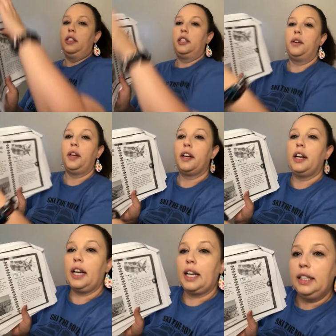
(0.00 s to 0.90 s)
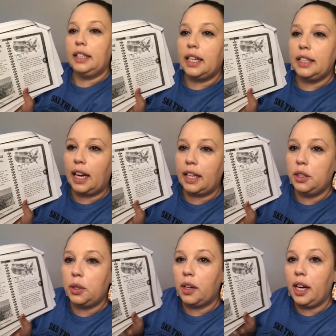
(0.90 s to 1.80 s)
So here it is, A
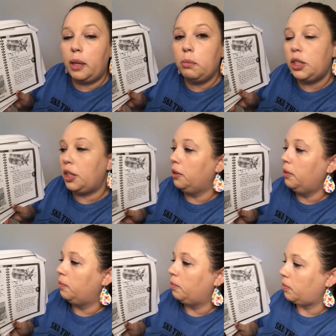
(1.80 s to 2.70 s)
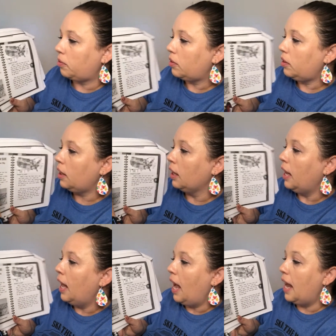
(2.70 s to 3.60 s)
Dinosaur Named Sue.
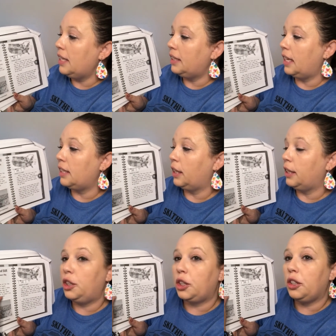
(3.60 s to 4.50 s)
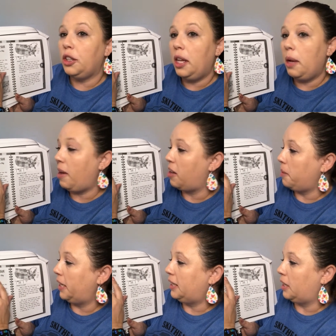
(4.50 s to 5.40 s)
And it says, A Journal About
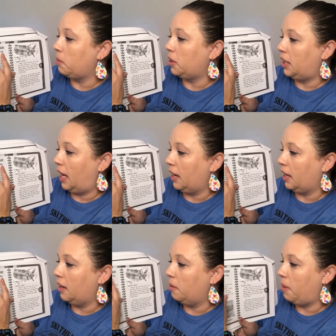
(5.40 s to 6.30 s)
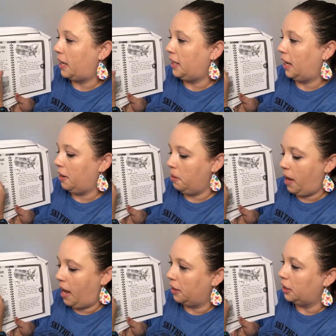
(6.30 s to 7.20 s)
My Summer Dig by Terry
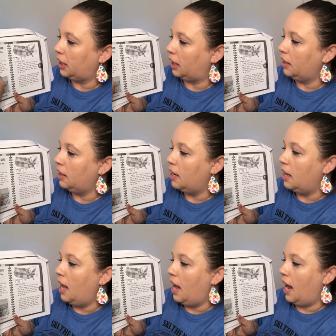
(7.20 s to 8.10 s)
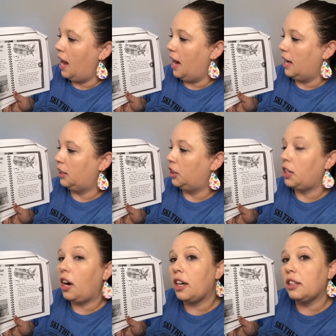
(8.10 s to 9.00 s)
Patterson, and it
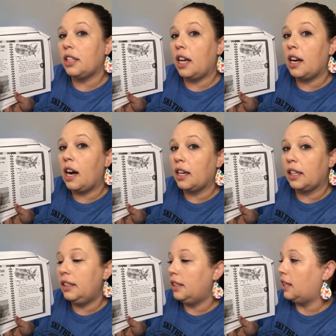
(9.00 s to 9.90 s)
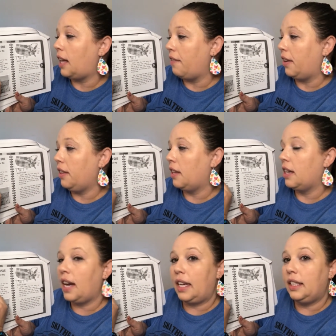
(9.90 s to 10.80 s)
starts on August 11th,
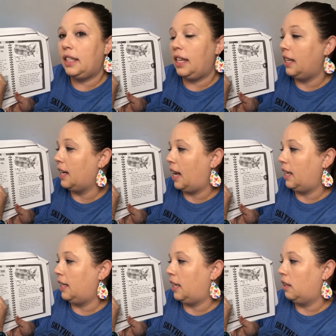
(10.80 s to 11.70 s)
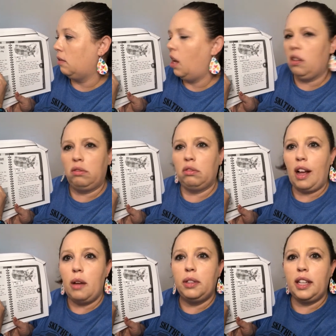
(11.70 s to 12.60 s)
1990. Oh,
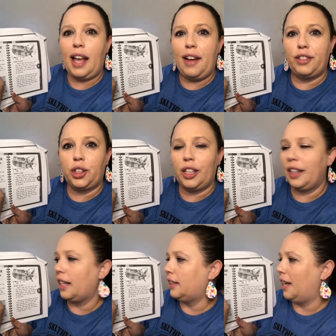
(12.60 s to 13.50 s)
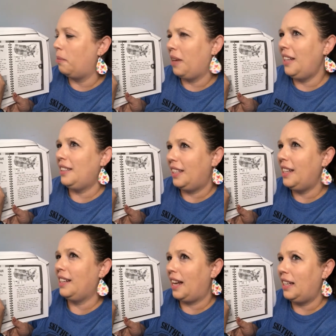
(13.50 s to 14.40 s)
I was alive during that time,
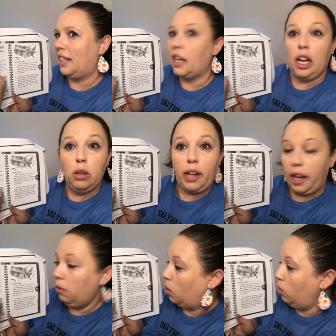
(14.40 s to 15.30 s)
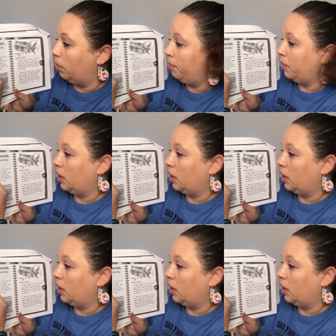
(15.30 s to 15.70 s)
1990. Okay, cool.